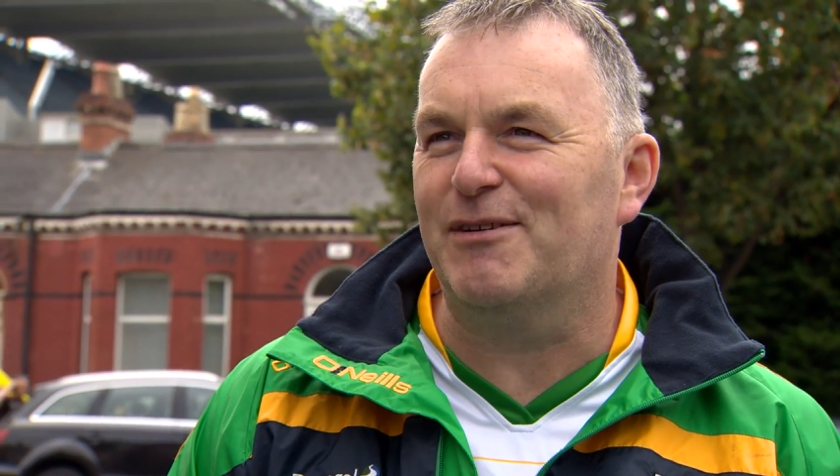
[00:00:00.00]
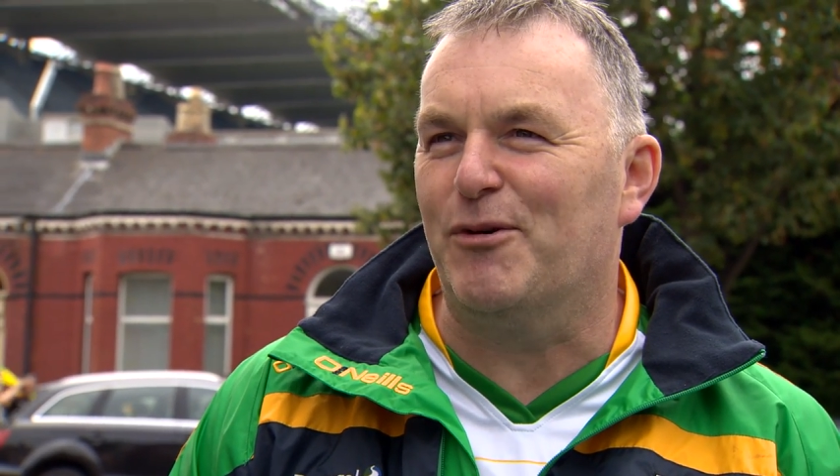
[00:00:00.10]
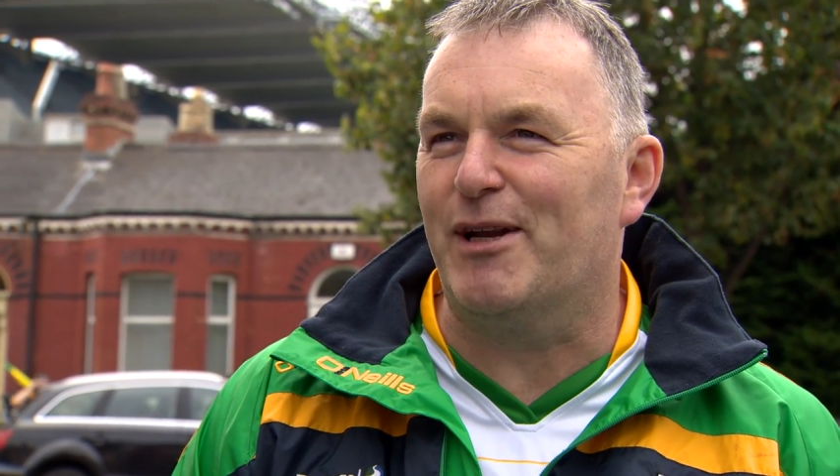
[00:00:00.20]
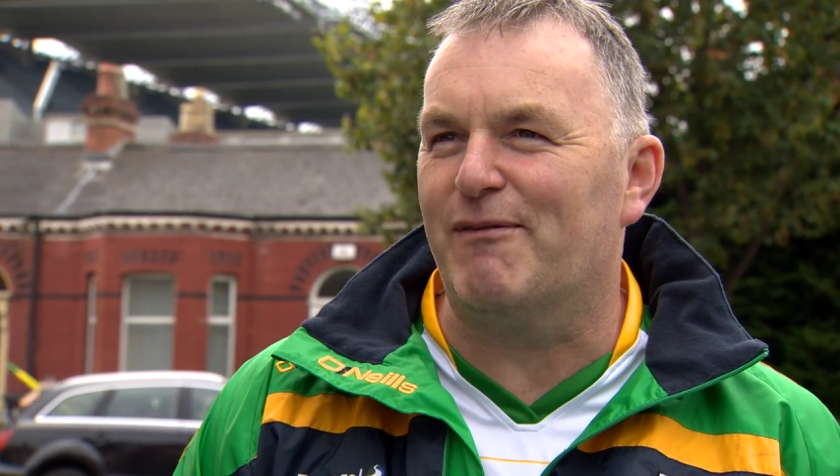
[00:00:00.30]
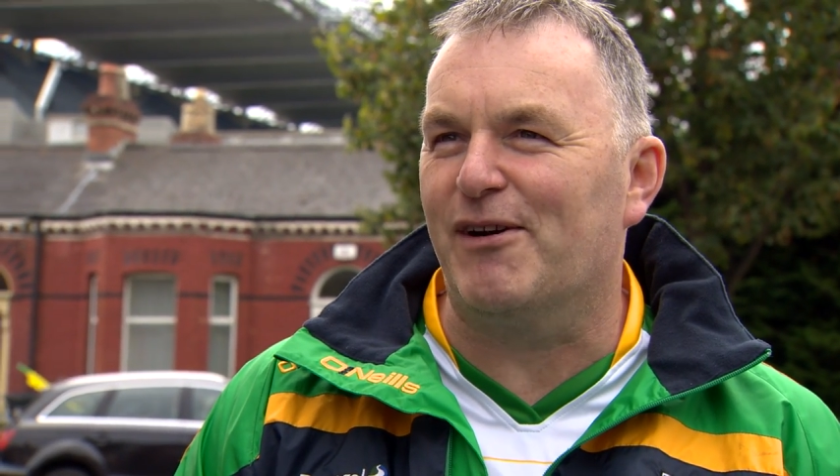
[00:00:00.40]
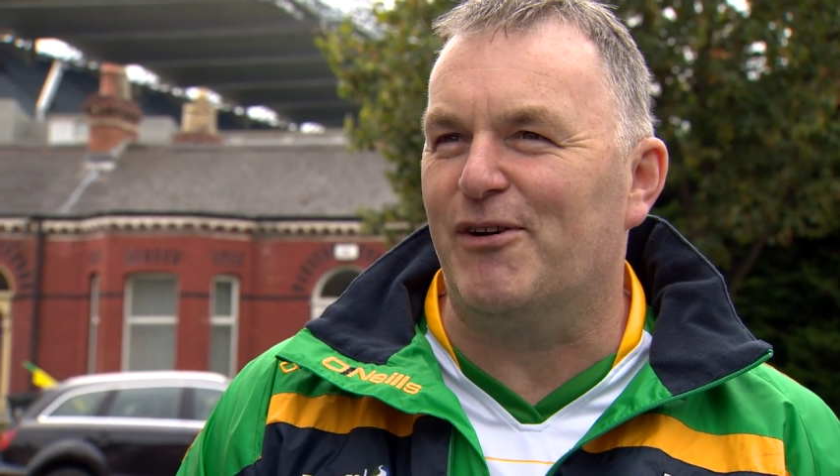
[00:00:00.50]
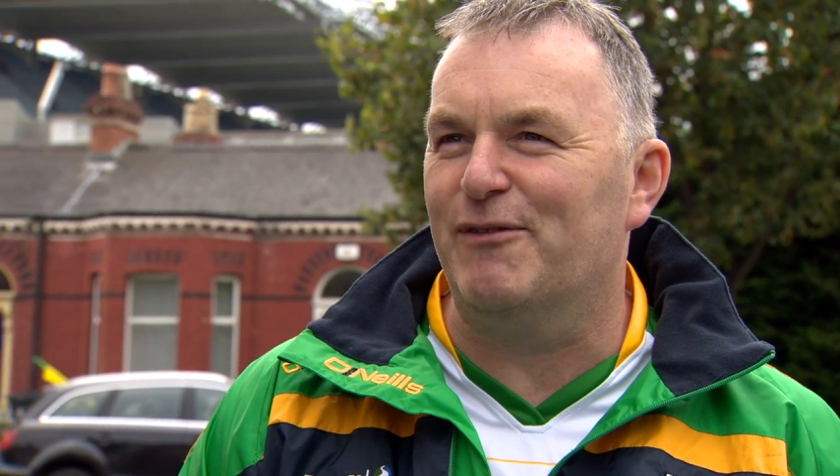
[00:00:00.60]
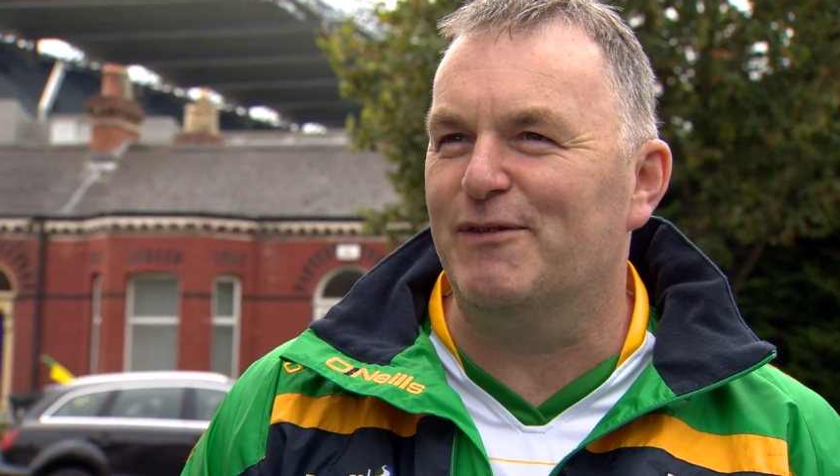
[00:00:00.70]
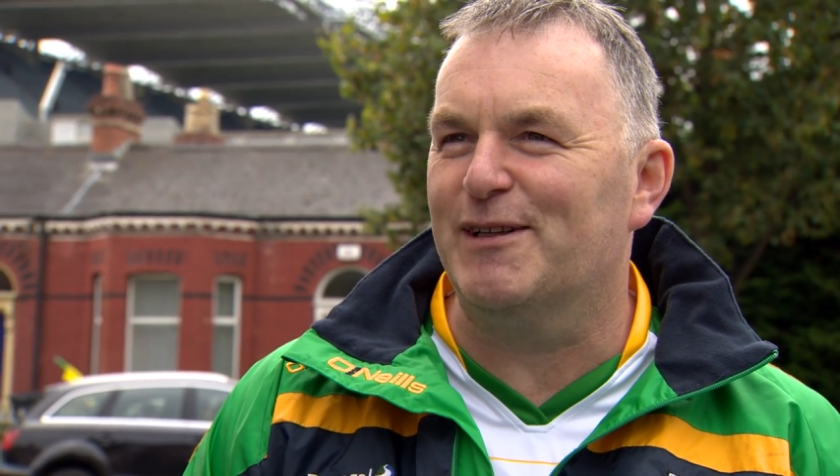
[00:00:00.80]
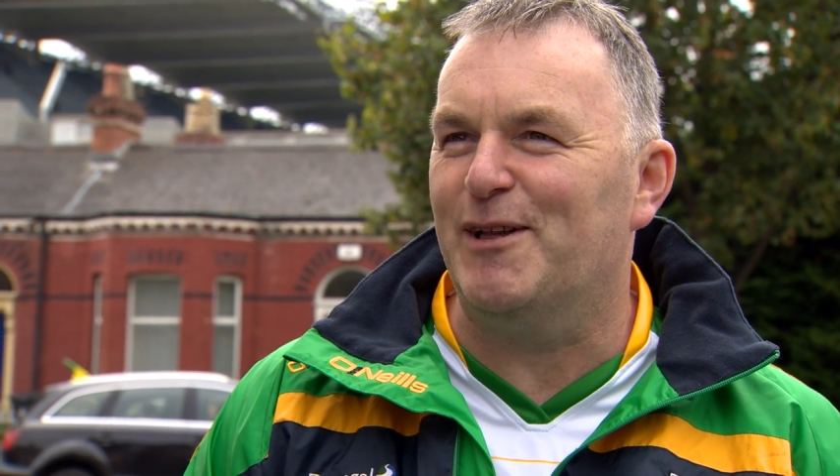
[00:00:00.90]
do whatever I
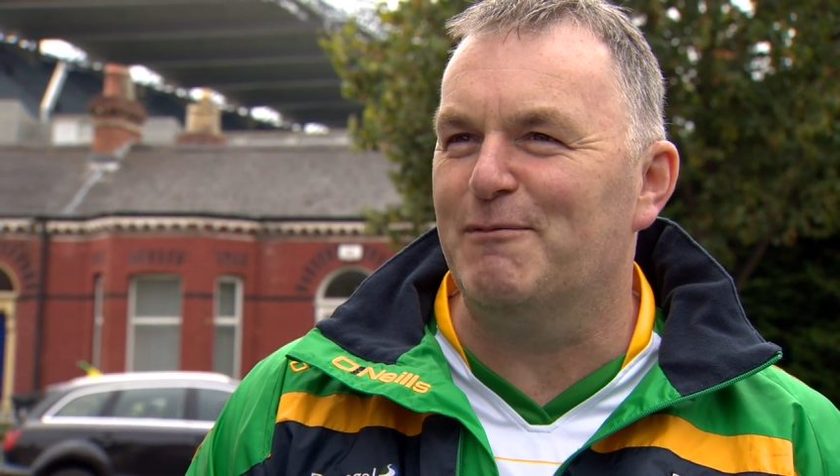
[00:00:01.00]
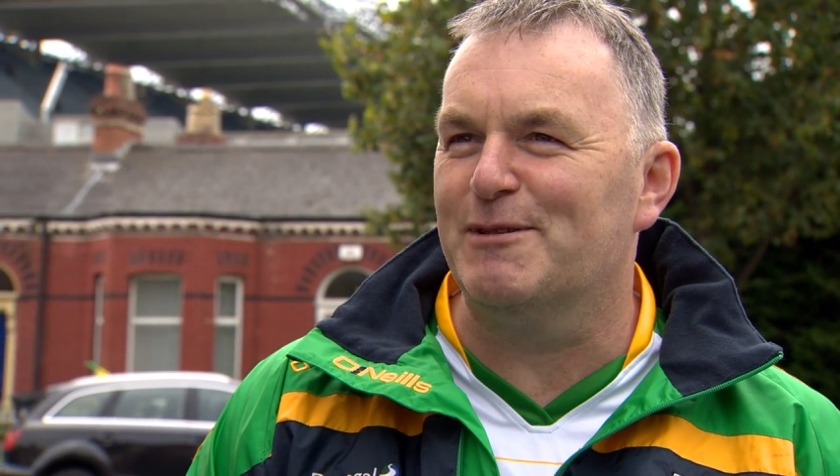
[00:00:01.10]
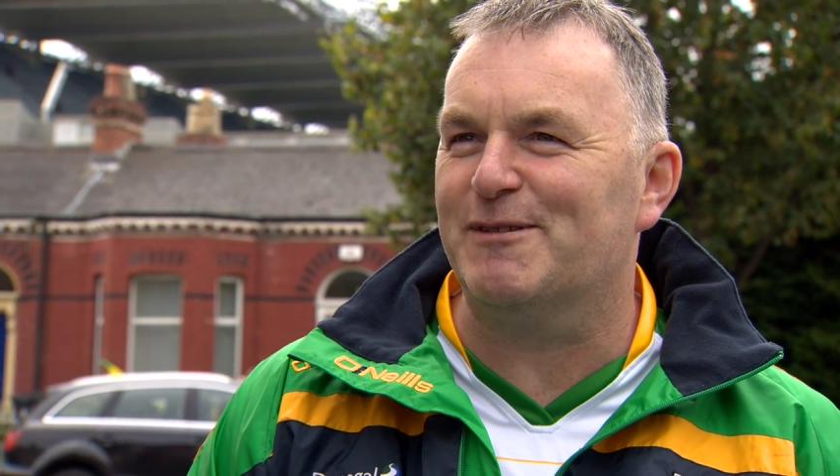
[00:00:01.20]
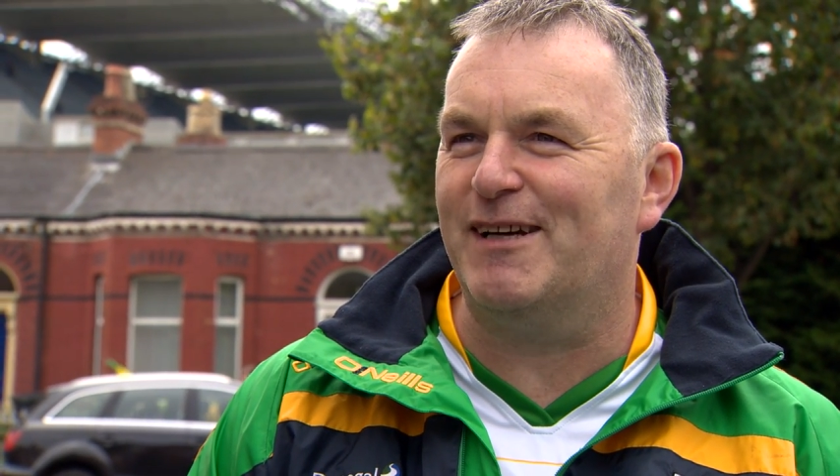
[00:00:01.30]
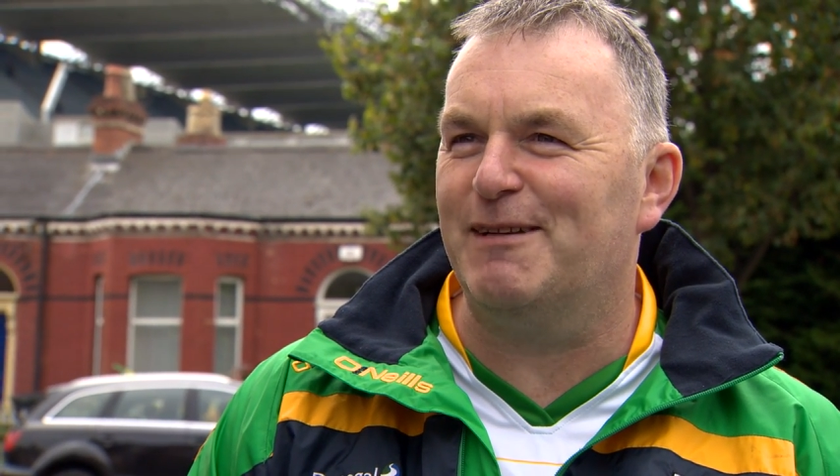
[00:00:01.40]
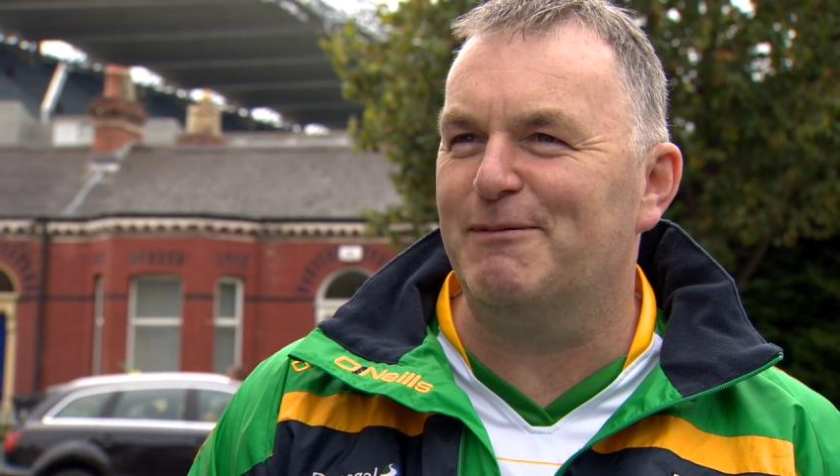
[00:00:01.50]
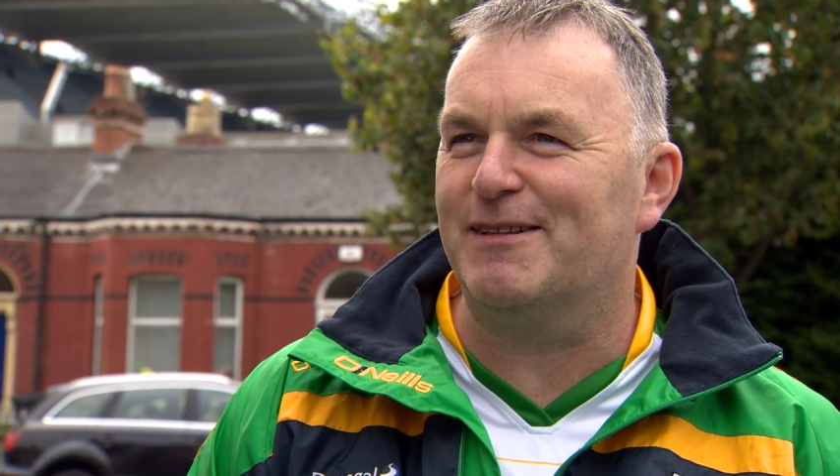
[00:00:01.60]
could for the club as well,